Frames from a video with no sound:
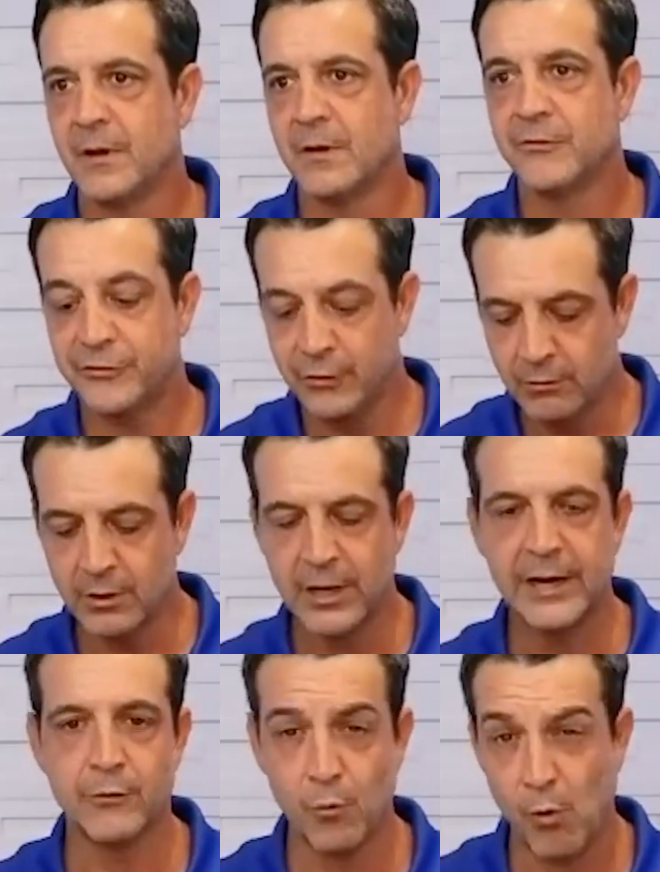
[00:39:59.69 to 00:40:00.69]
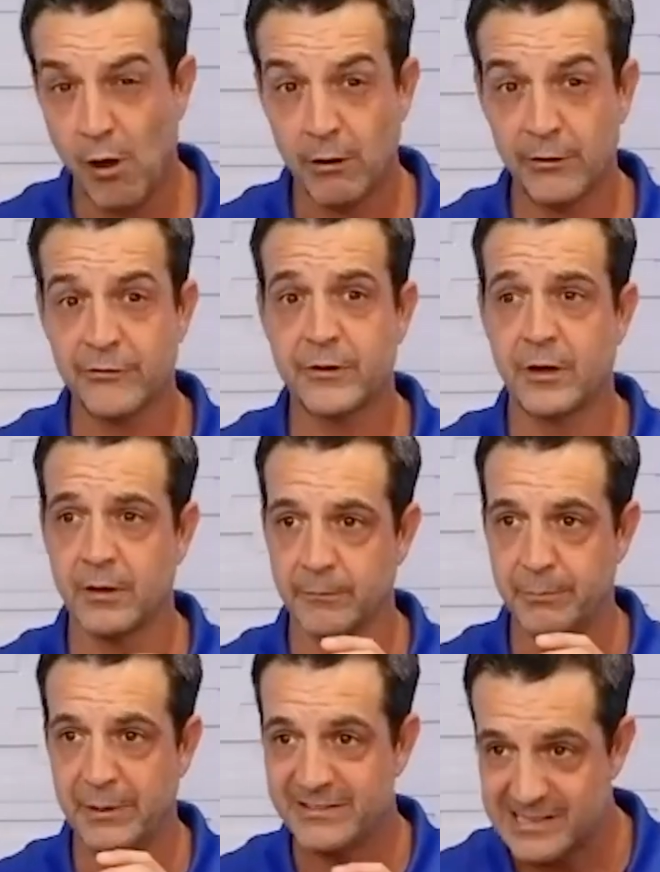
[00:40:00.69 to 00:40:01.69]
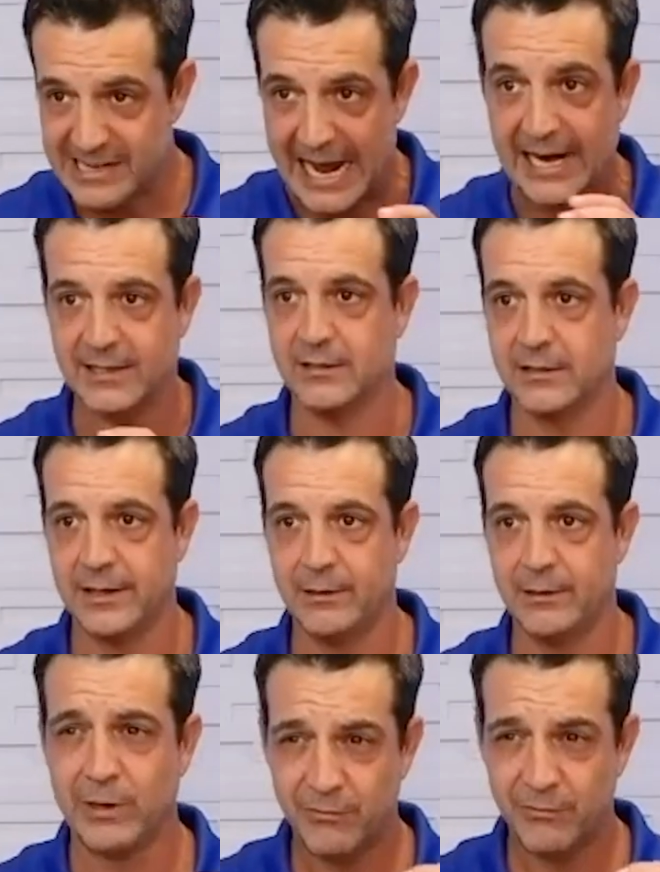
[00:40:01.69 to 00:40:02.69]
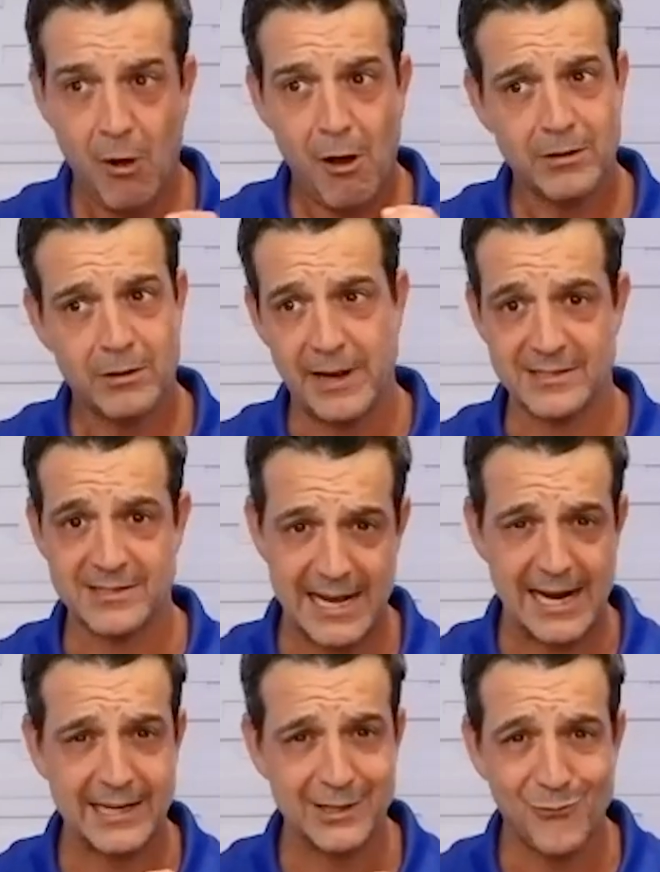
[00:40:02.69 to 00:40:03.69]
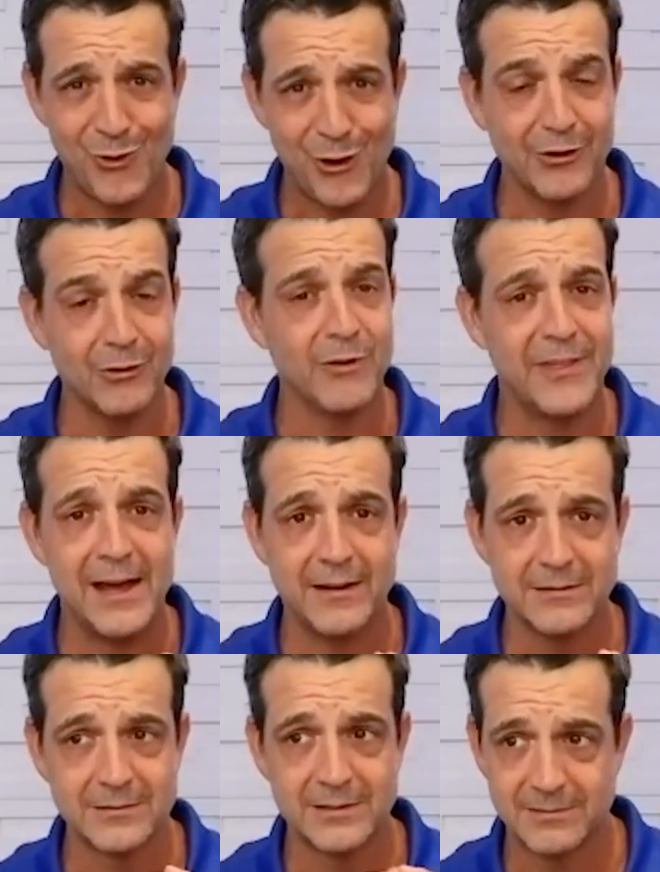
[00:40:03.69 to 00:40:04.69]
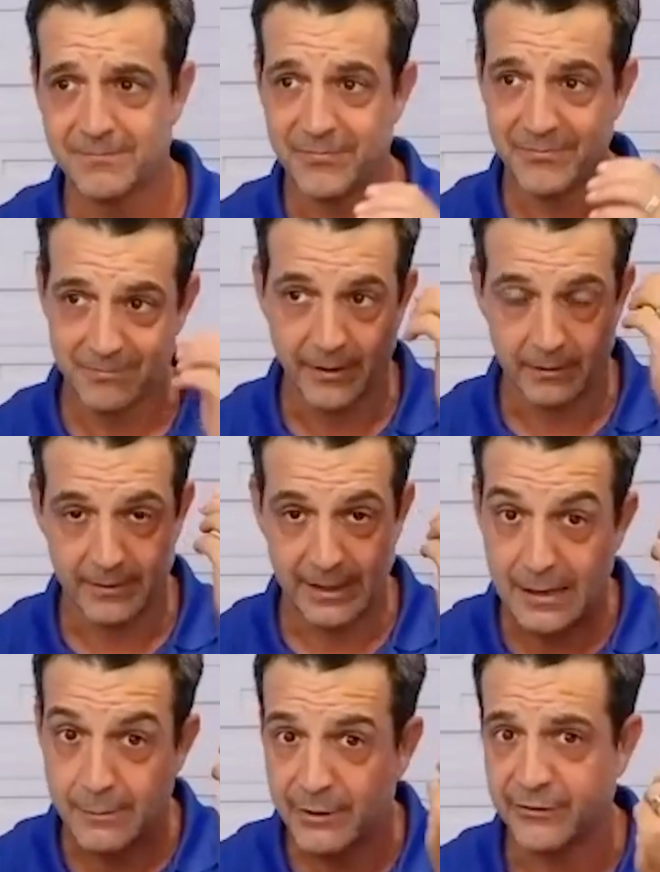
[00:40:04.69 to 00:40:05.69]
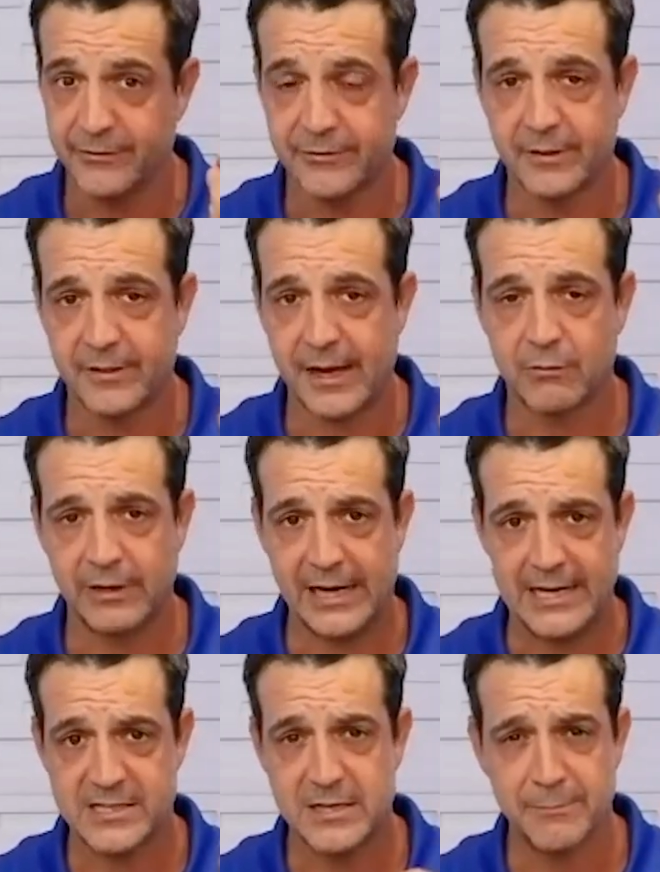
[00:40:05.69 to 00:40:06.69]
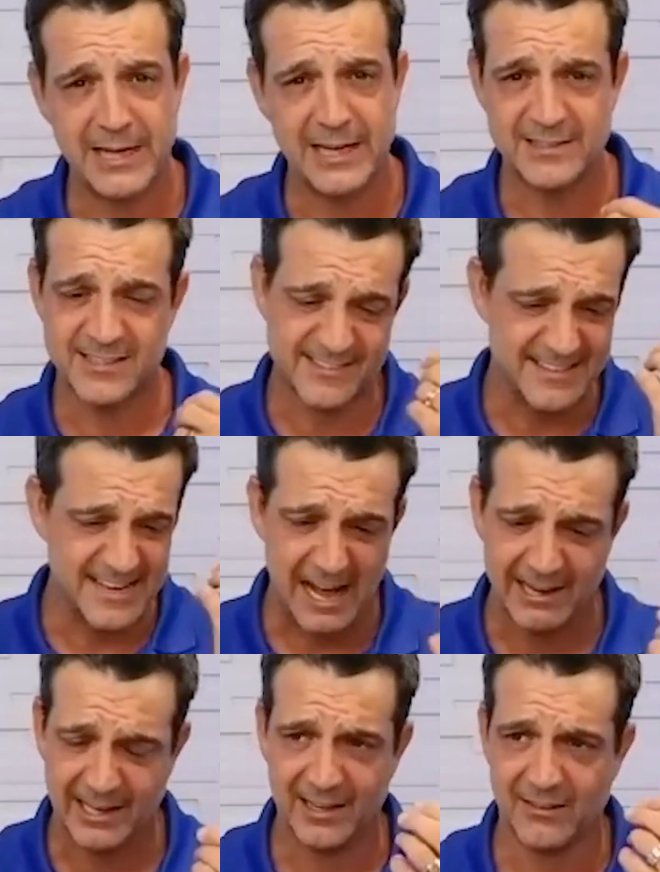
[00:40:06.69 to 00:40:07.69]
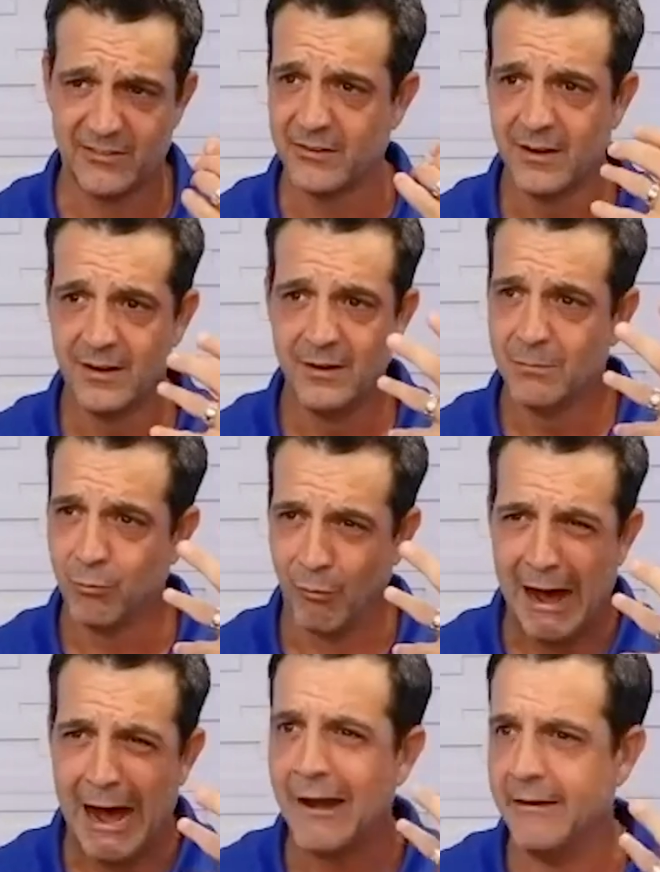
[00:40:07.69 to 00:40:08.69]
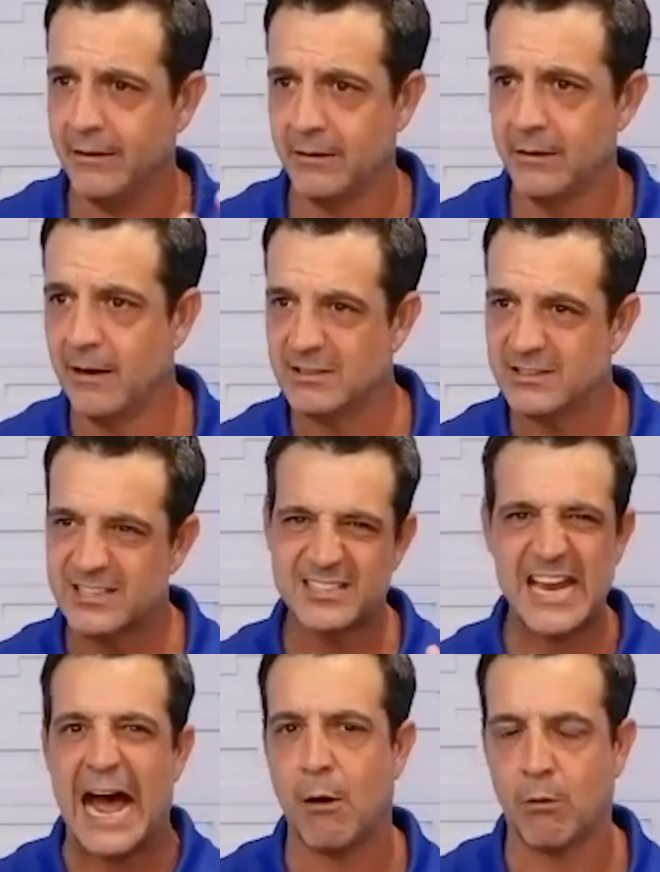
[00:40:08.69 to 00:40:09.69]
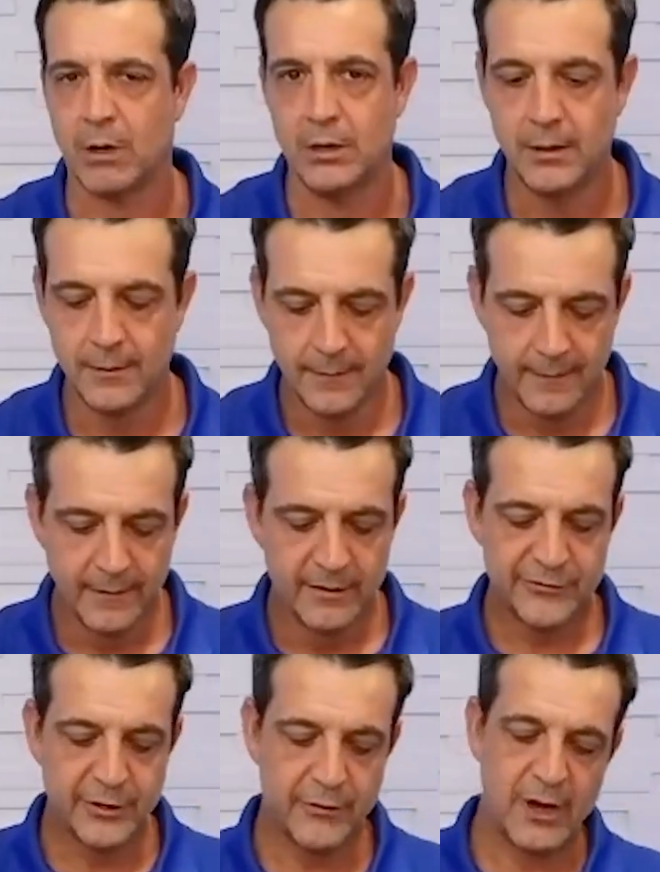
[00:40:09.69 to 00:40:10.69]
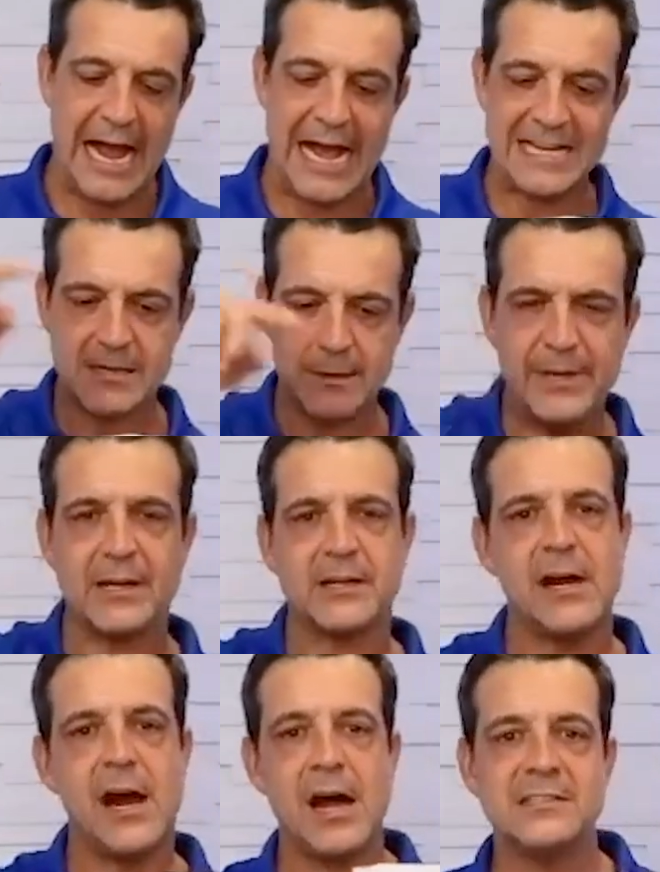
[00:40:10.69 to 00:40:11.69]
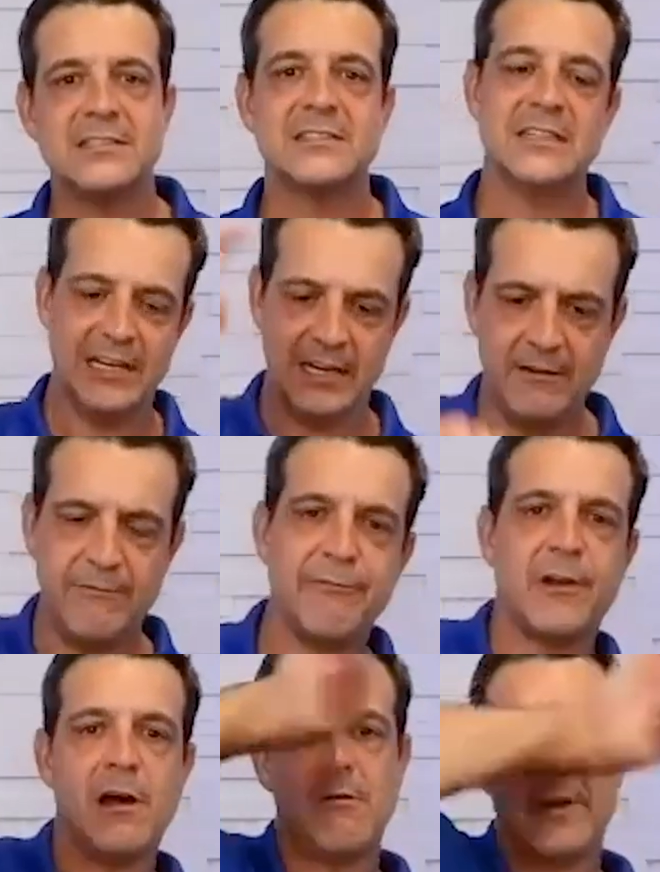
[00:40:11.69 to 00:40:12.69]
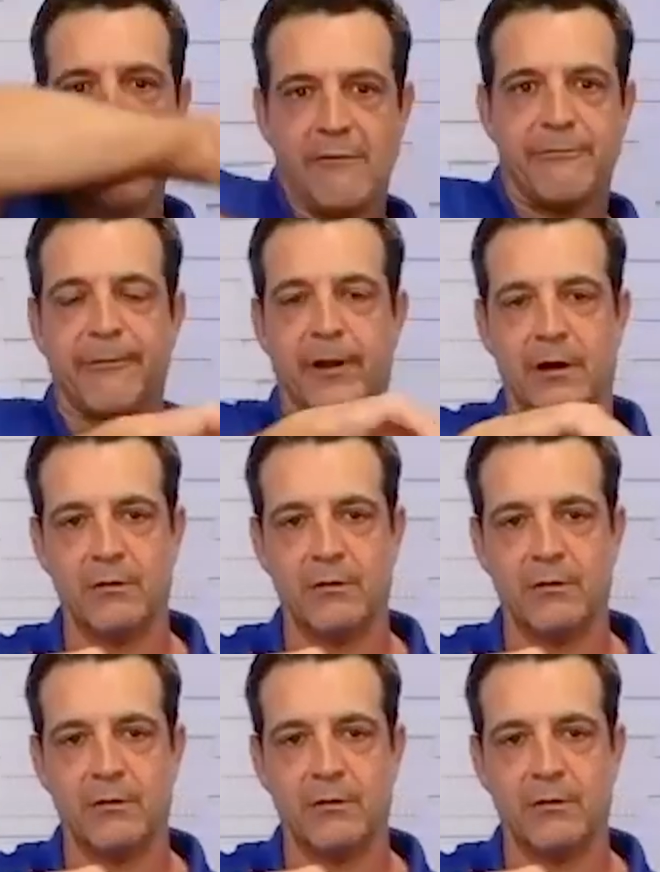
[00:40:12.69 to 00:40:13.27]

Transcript: Sooner or later, the water is going to be stagnant. And talked about stagnant water and what that, the, the images that that creates. To me, it's snotty, it's rotten, you know, it's sour. So there has to be a constant inflow and outflow